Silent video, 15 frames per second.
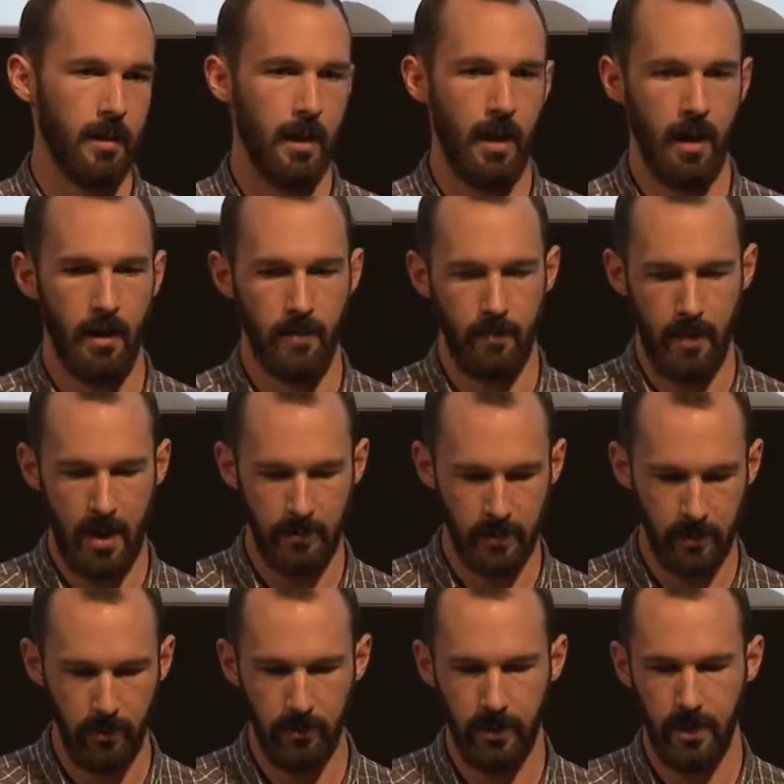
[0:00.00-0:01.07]
Um,
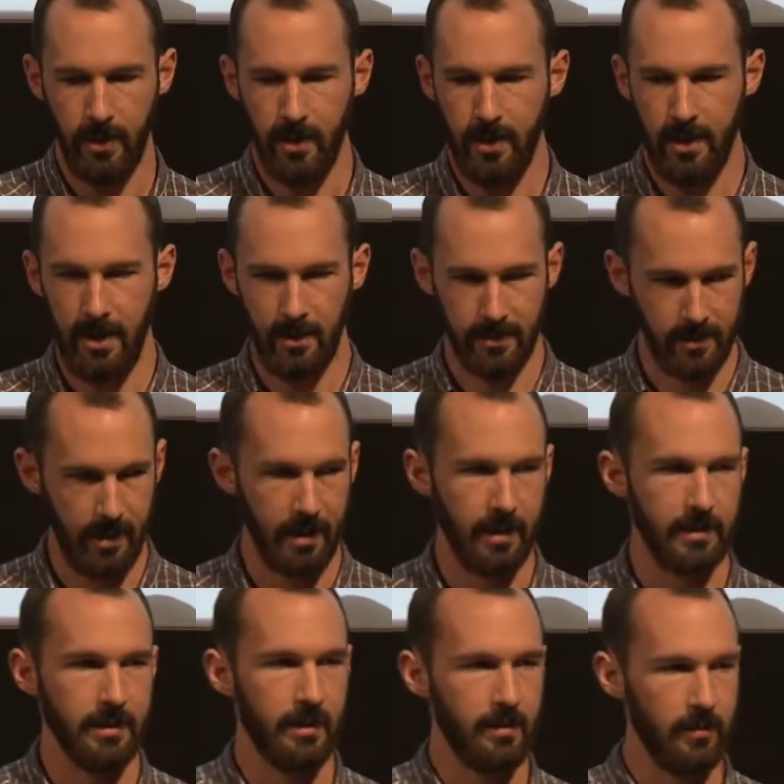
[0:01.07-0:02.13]
absolutely. Yes, like I
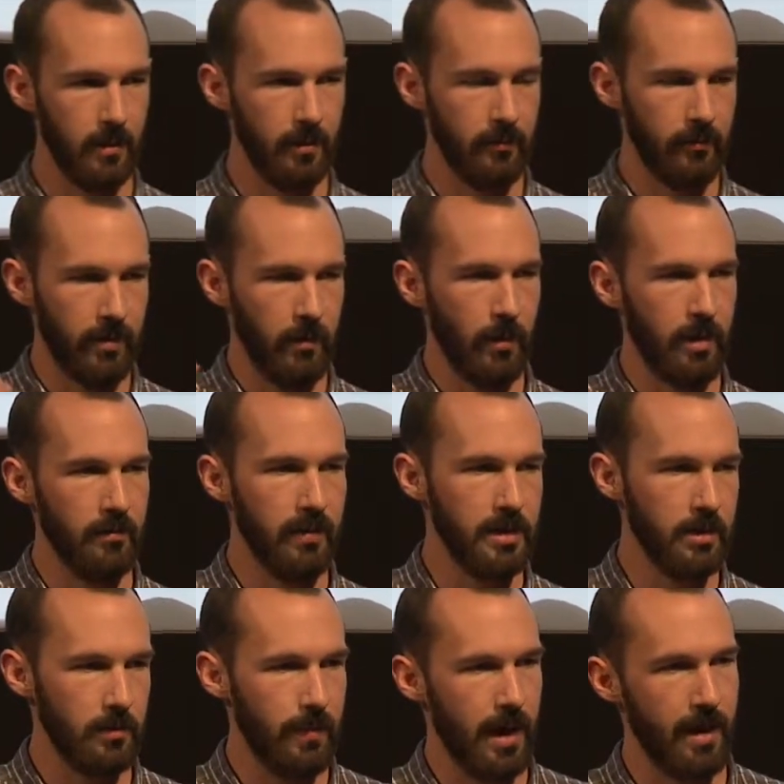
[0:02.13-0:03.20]
said, the V1 and
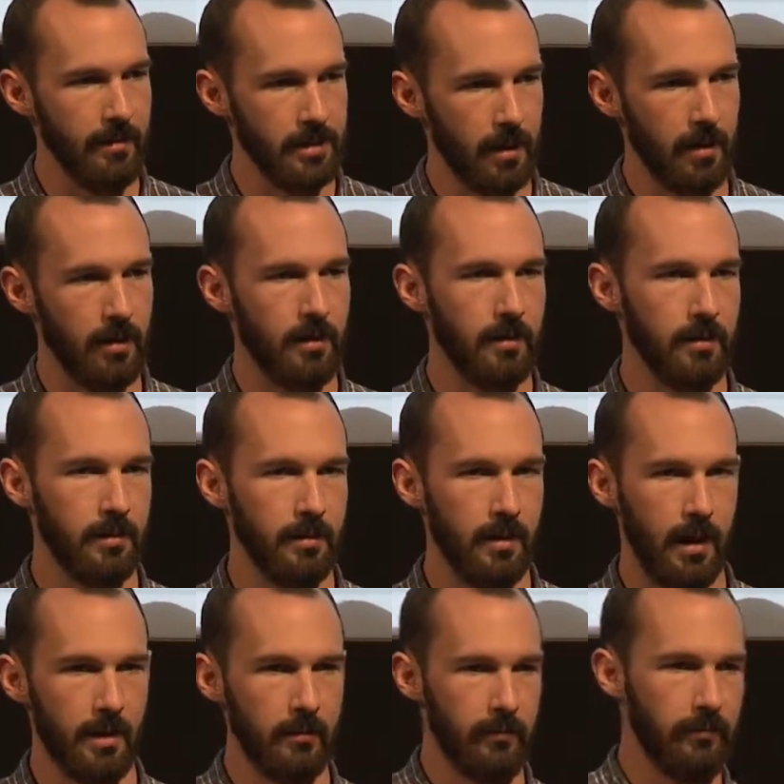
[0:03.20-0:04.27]
V2 paths are
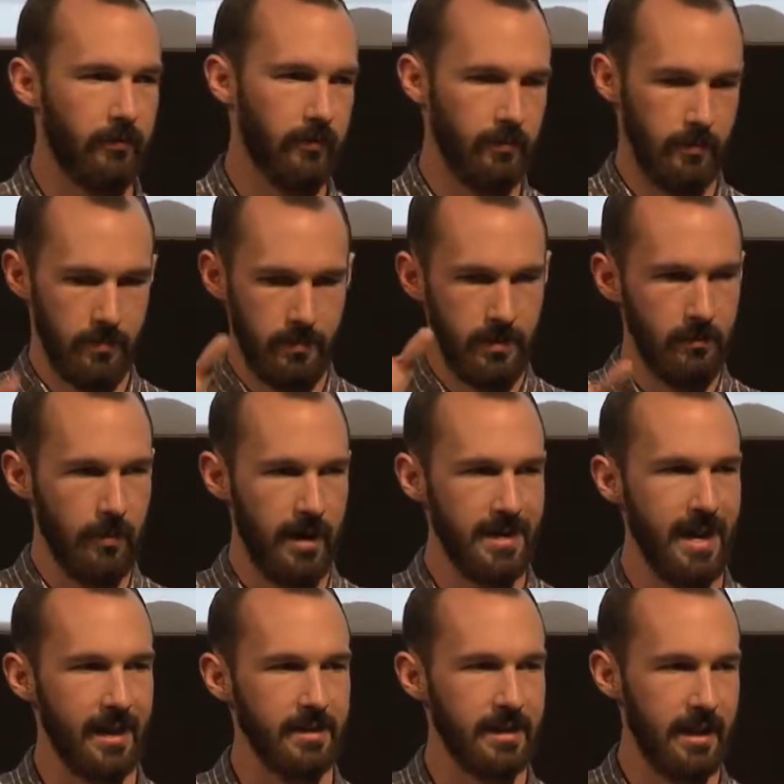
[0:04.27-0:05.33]
kind of right
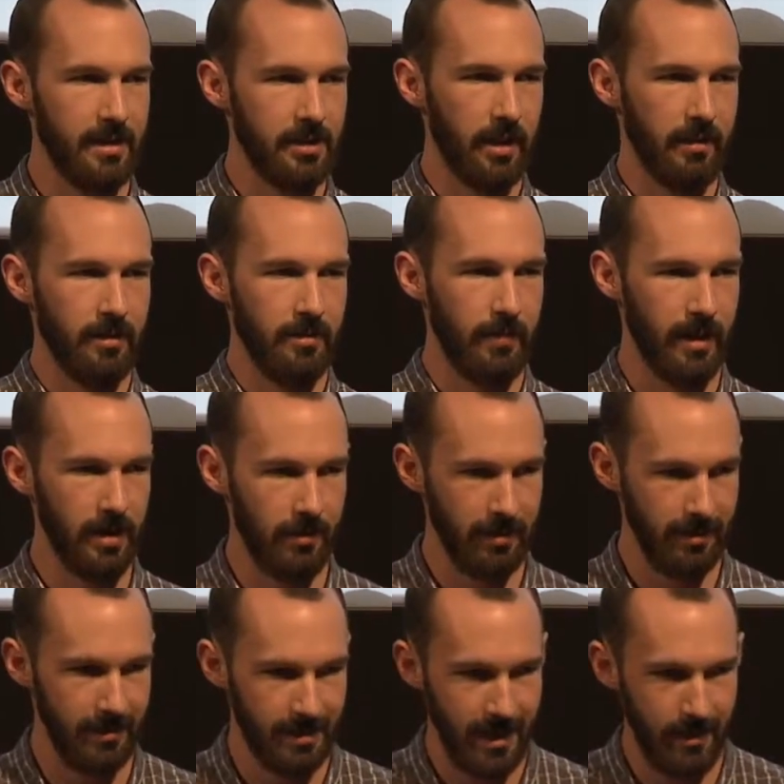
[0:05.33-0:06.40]
next to each other, but going
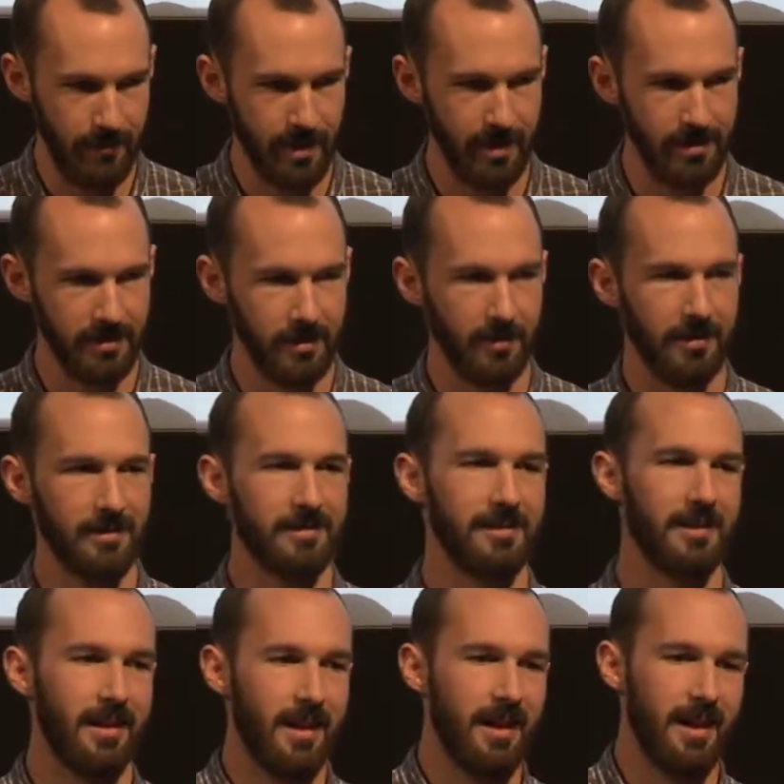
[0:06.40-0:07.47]
to the same data source.
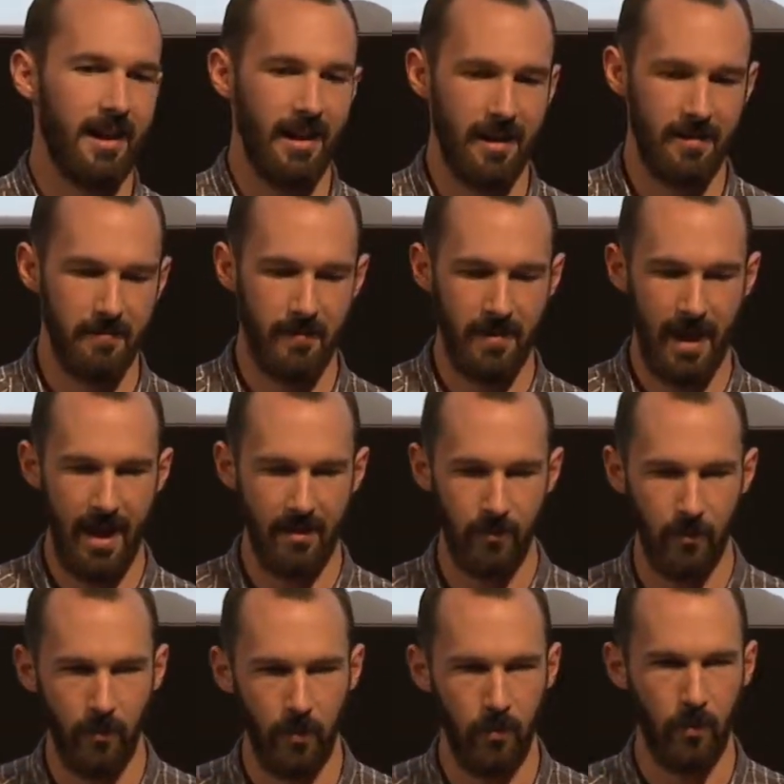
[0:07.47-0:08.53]
Um, and
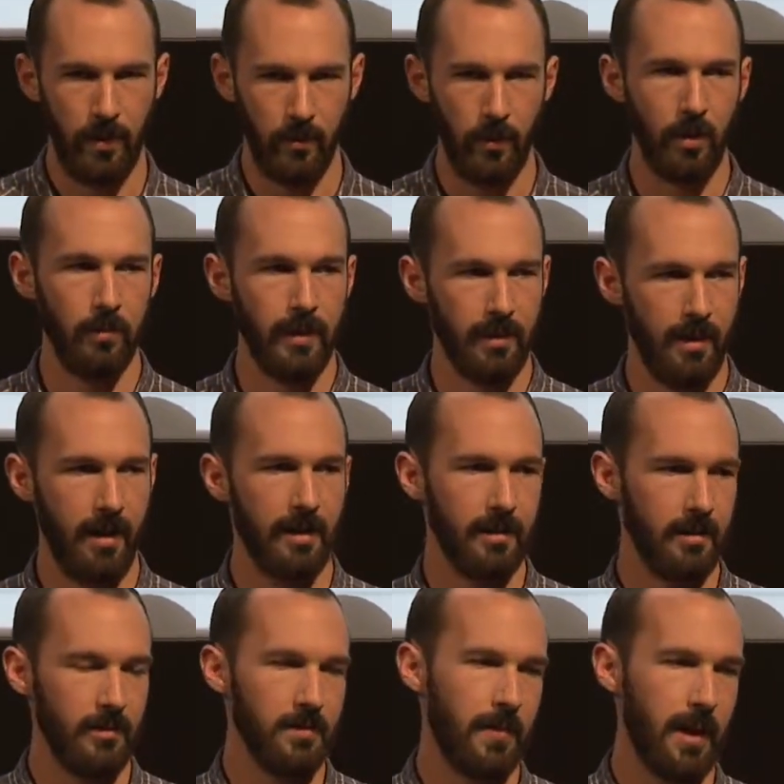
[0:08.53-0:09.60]
we will be lining
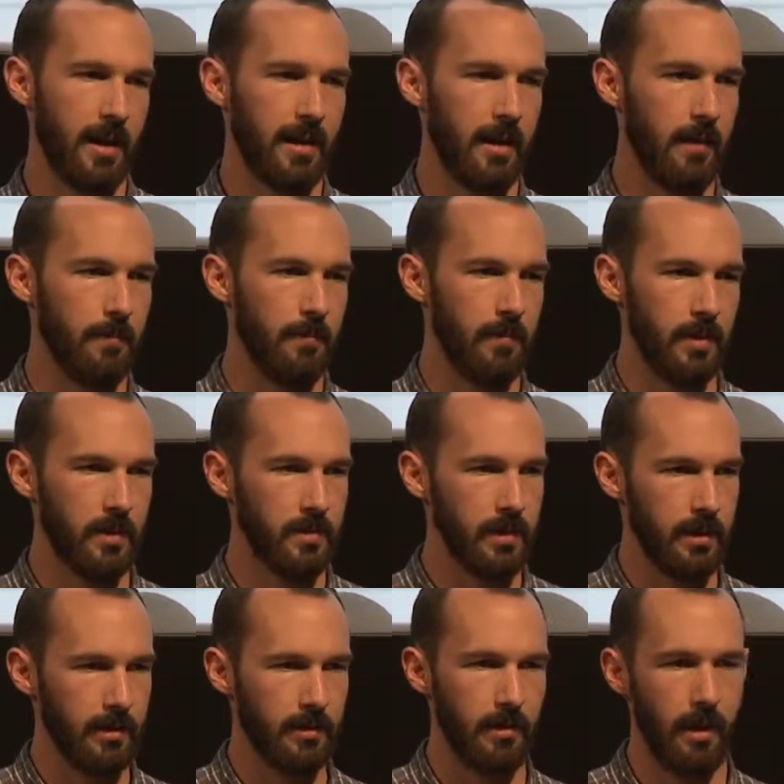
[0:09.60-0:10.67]
those back up
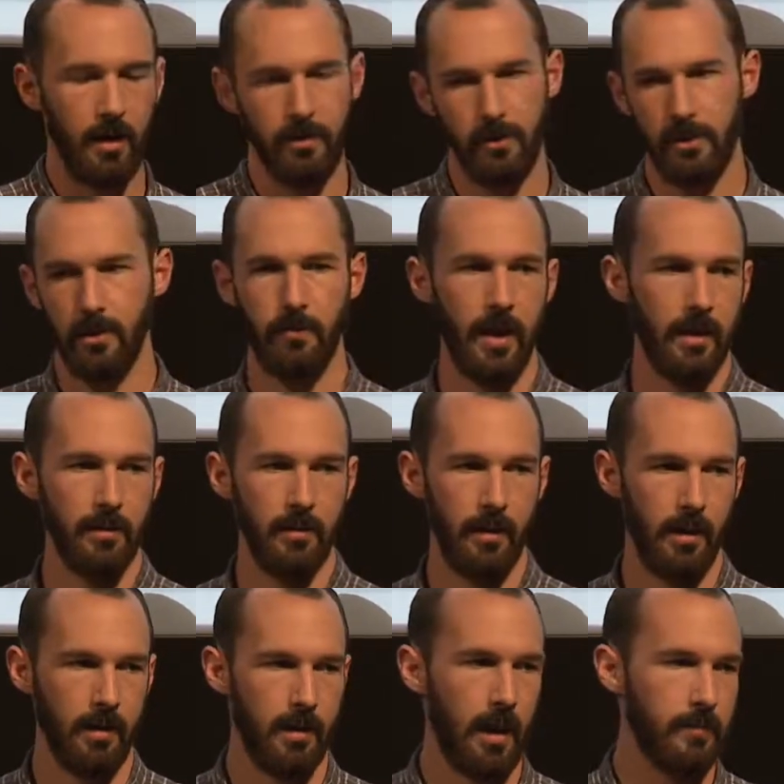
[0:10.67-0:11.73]
using uh, the domain
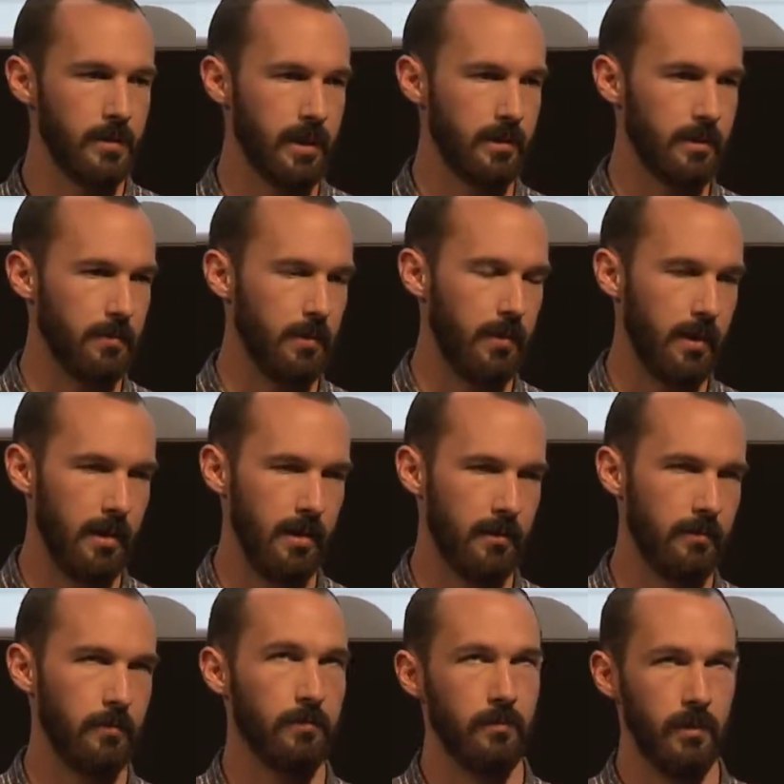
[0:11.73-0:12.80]
uh, object of, uh,
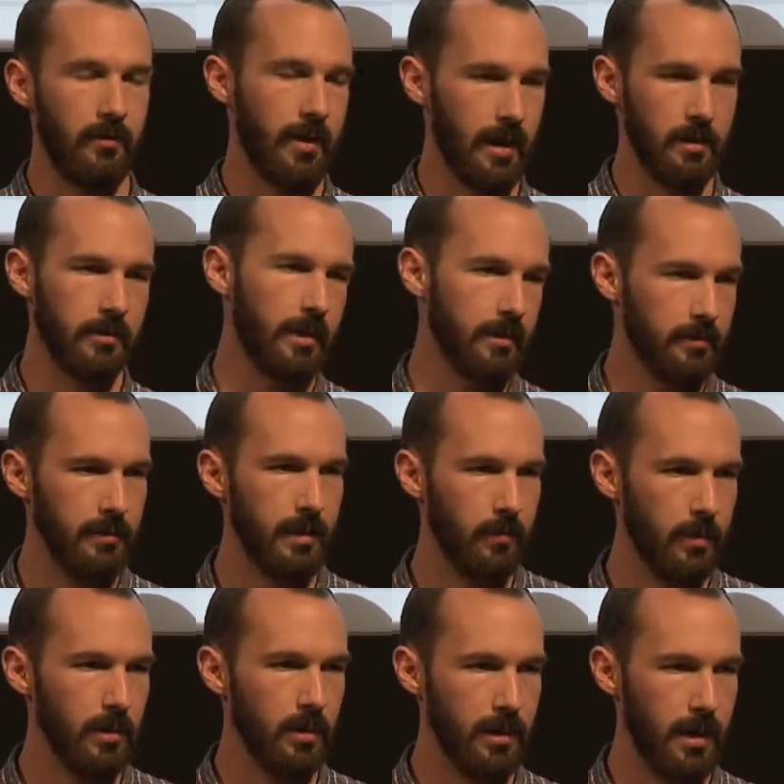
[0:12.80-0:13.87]
refactoring that we're
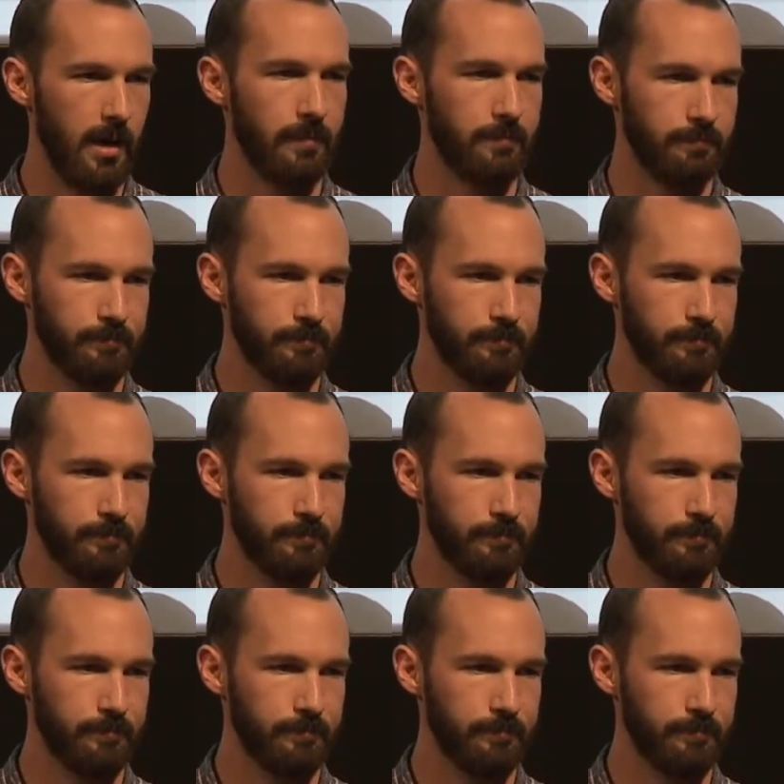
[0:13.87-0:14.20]
looking at.